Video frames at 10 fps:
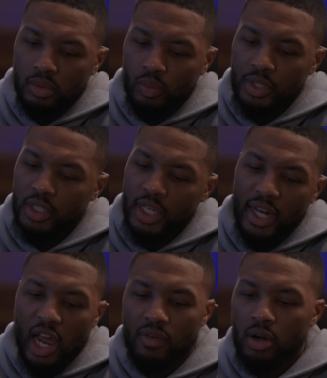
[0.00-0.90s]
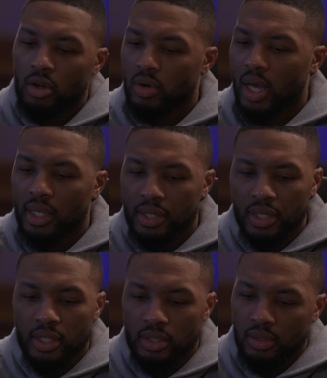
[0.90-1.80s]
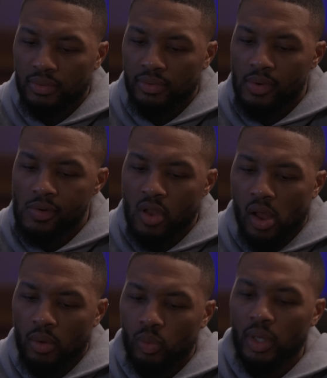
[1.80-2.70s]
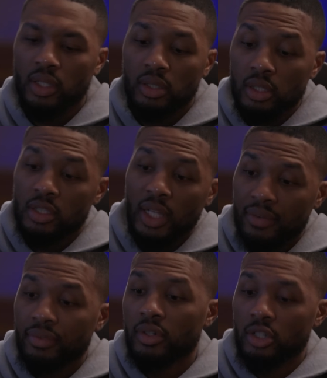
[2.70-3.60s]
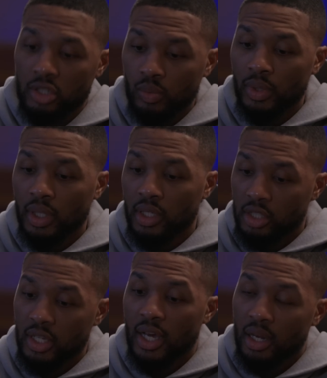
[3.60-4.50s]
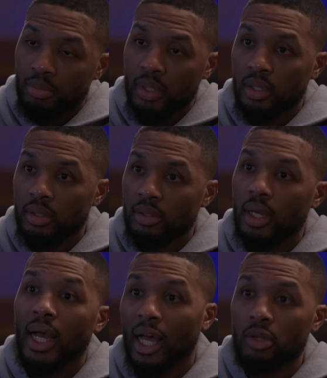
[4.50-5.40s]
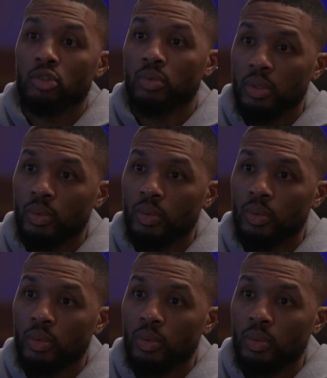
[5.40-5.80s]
We just can't have our own ideas of what it looks like for us to win. It just got to be, how do we